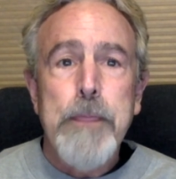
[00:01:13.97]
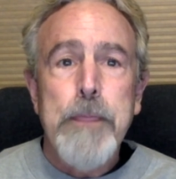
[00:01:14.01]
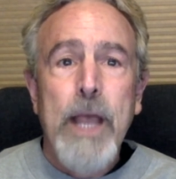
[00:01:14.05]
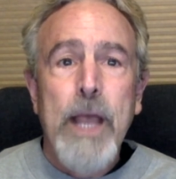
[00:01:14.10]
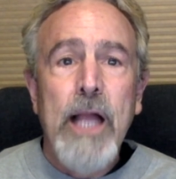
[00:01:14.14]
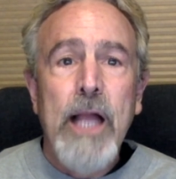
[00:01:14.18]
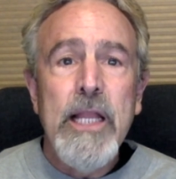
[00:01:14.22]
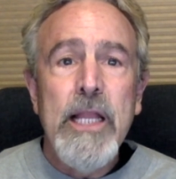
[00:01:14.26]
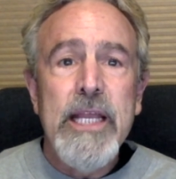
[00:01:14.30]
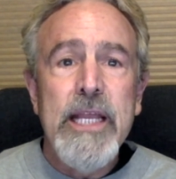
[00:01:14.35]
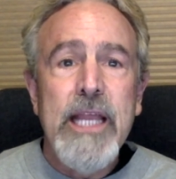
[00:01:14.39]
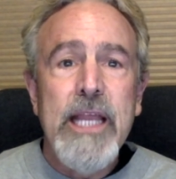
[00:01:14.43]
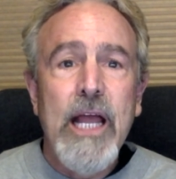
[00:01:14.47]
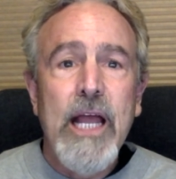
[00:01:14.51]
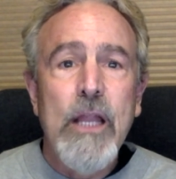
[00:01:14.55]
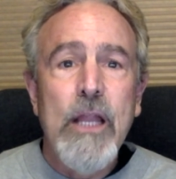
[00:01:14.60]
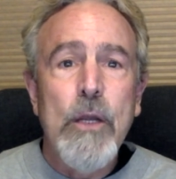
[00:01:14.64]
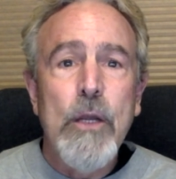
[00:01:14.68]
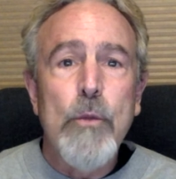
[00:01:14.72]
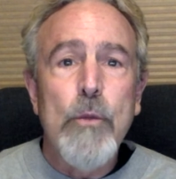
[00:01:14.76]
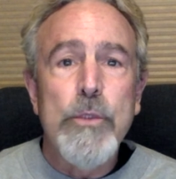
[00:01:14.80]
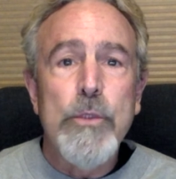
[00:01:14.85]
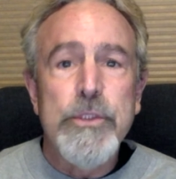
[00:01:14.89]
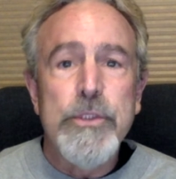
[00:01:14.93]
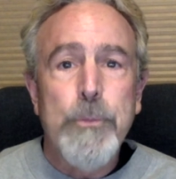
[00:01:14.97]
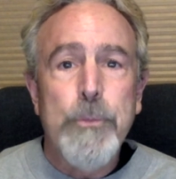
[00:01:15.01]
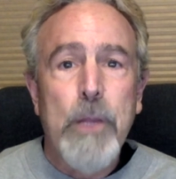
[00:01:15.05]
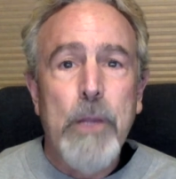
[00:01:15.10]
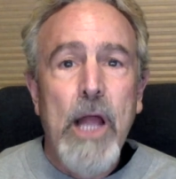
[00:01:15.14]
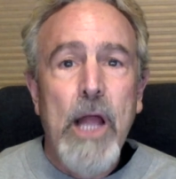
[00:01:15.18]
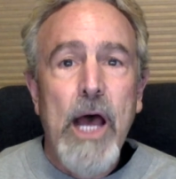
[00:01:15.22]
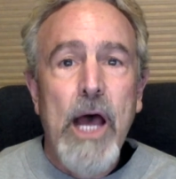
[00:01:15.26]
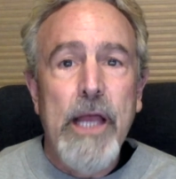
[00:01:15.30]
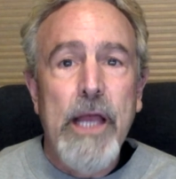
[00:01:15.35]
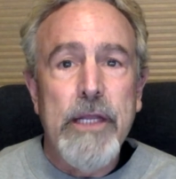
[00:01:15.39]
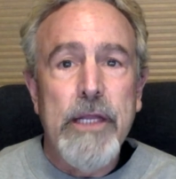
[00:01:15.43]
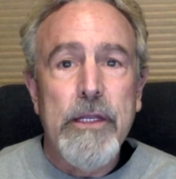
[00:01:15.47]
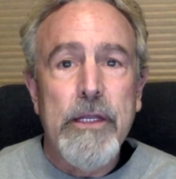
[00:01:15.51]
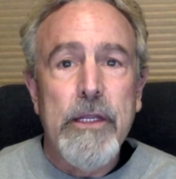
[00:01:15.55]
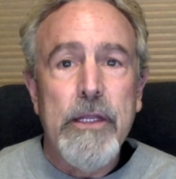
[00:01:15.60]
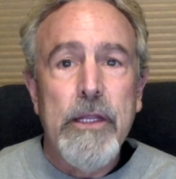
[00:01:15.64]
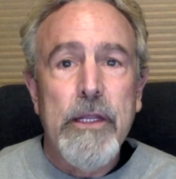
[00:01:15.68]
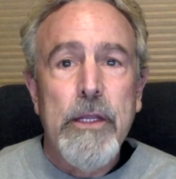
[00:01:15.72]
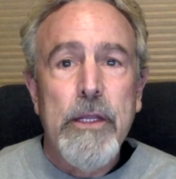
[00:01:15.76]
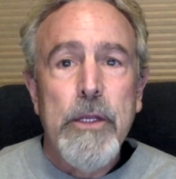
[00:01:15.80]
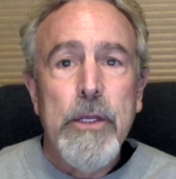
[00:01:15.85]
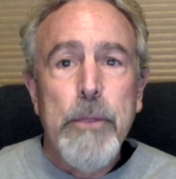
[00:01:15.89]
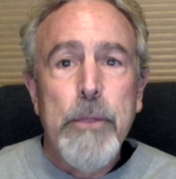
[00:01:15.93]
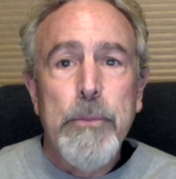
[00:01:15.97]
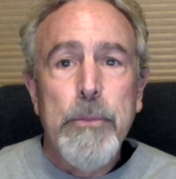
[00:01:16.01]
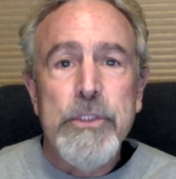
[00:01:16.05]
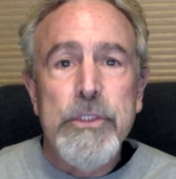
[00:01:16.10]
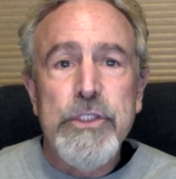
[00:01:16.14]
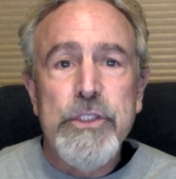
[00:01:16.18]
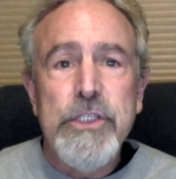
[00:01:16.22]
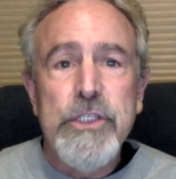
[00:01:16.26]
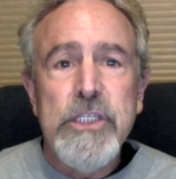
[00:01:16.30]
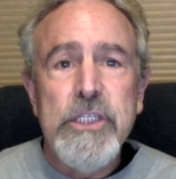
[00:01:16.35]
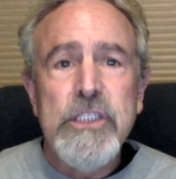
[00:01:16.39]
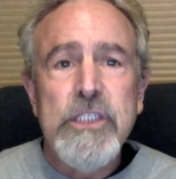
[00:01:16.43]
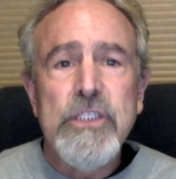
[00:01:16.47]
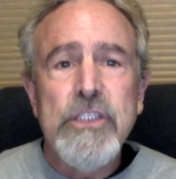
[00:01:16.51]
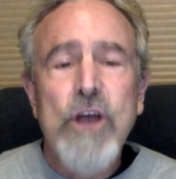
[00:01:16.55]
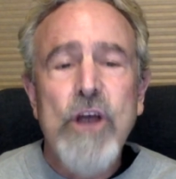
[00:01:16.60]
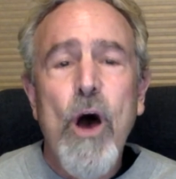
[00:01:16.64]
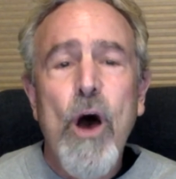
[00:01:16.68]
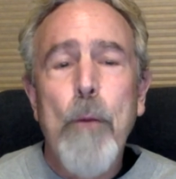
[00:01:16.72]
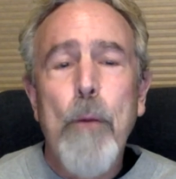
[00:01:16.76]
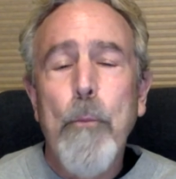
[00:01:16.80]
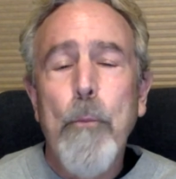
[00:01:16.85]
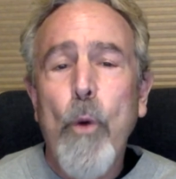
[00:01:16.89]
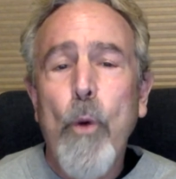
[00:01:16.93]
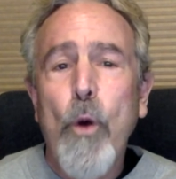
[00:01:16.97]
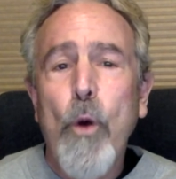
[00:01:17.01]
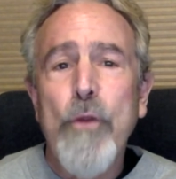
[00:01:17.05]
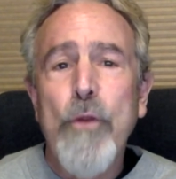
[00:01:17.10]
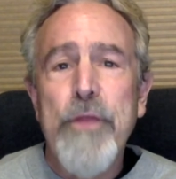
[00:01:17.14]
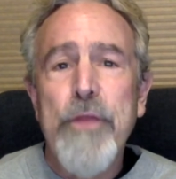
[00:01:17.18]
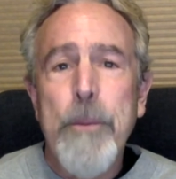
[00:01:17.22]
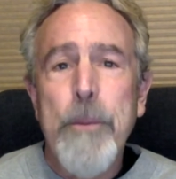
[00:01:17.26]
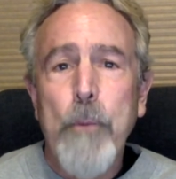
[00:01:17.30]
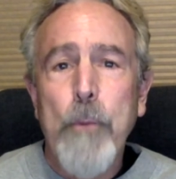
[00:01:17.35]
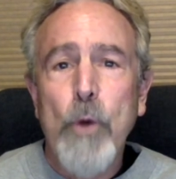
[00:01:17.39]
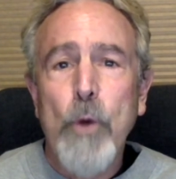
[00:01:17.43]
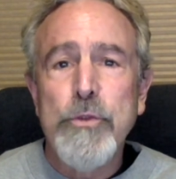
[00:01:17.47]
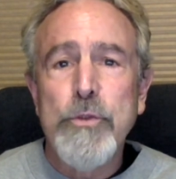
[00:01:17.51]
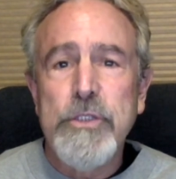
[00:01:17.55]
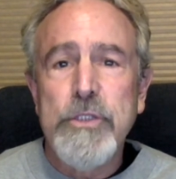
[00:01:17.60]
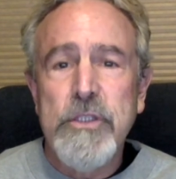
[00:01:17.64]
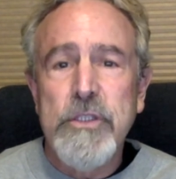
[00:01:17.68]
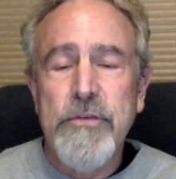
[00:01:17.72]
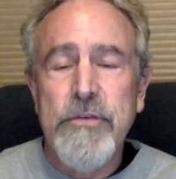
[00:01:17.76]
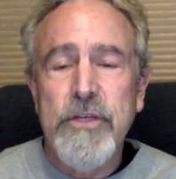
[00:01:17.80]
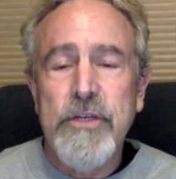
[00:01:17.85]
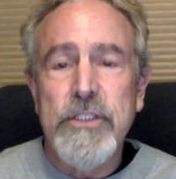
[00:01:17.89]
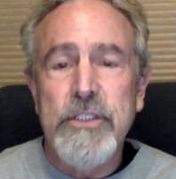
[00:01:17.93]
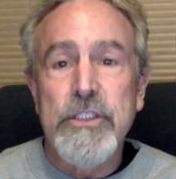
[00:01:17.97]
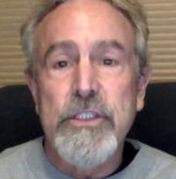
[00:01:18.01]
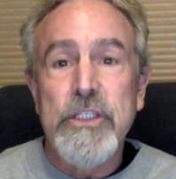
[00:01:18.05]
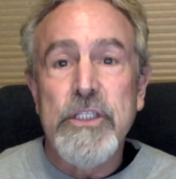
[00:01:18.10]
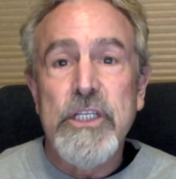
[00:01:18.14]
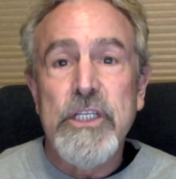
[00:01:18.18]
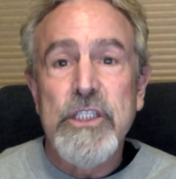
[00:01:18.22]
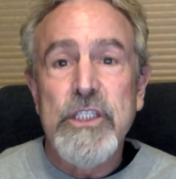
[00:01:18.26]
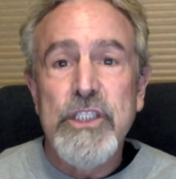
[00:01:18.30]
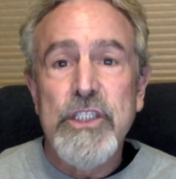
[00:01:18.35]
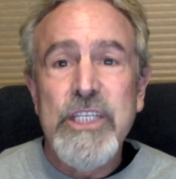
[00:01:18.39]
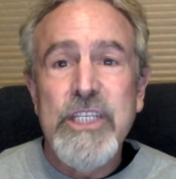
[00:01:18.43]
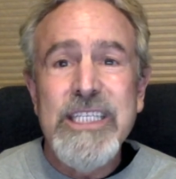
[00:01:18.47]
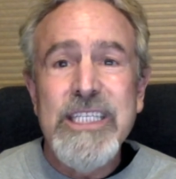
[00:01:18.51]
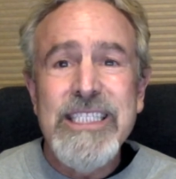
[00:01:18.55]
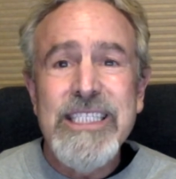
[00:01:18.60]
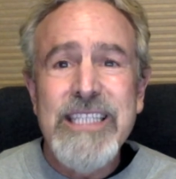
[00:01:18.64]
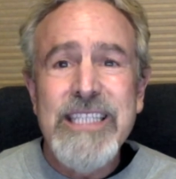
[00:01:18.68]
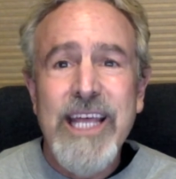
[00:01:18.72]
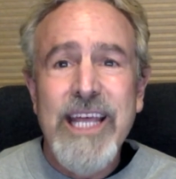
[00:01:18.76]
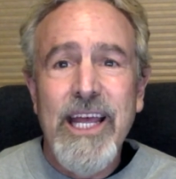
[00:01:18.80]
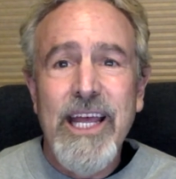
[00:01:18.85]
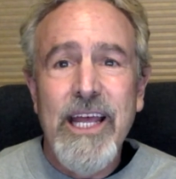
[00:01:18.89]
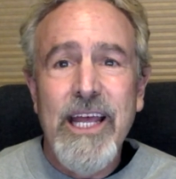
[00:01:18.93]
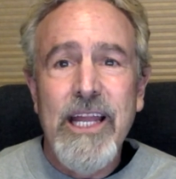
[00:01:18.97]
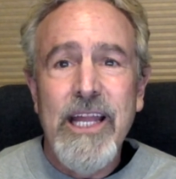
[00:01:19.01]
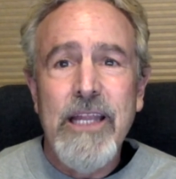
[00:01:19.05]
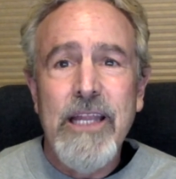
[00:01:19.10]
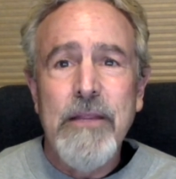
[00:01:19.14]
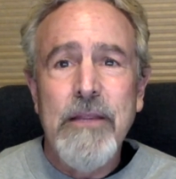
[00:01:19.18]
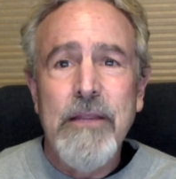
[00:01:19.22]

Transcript: Helen Keller was blind, but she saw more than most of us. She said,